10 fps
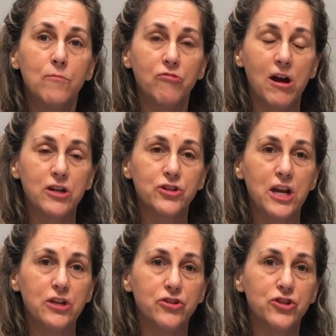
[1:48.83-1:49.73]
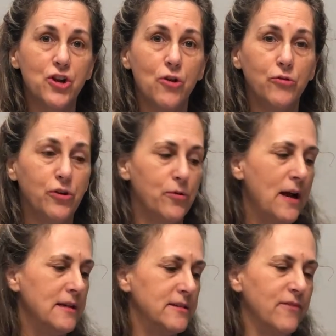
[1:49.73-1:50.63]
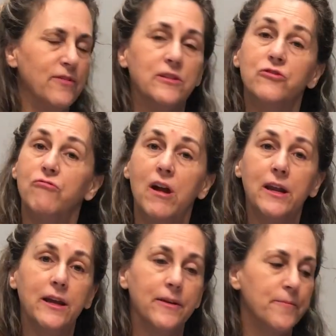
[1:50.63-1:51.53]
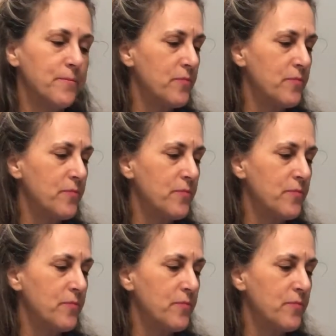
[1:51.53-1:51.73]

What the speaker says: brush and show you as if it's running.